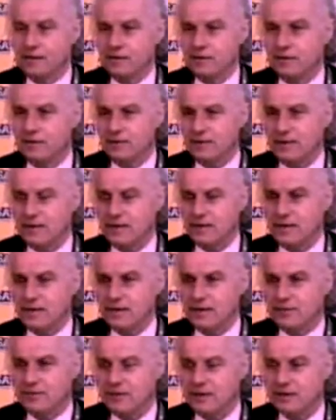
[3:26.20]
However, the
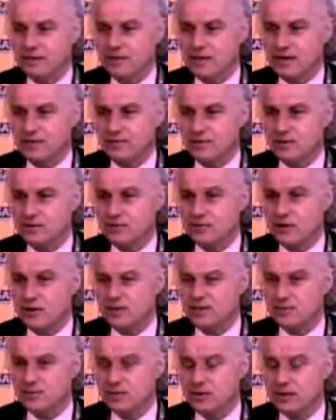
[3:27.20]
EFSF is
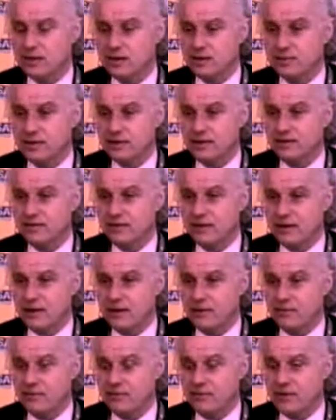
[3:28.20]
fast becoming
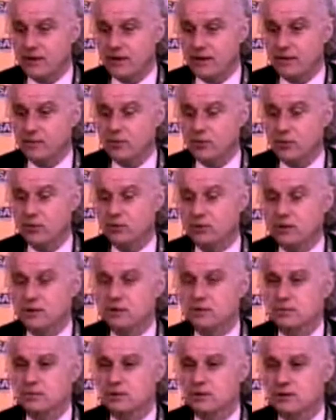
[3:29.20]
unviable
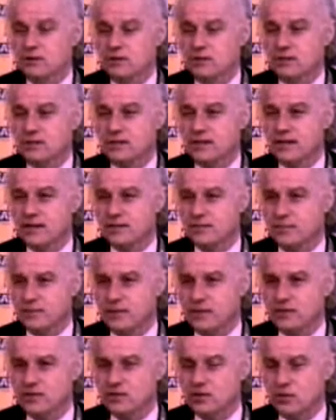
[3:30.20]
because the
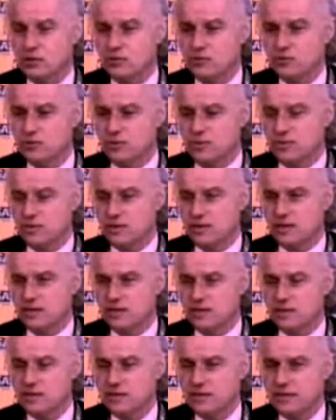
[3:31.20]
second biggest
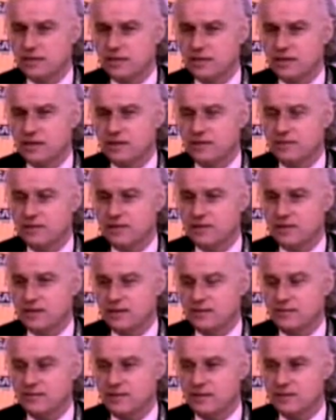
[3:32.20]
contributor to the
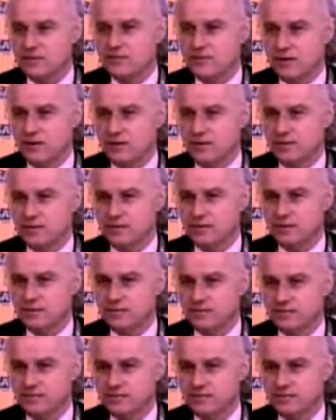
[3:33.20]
EFSF is France.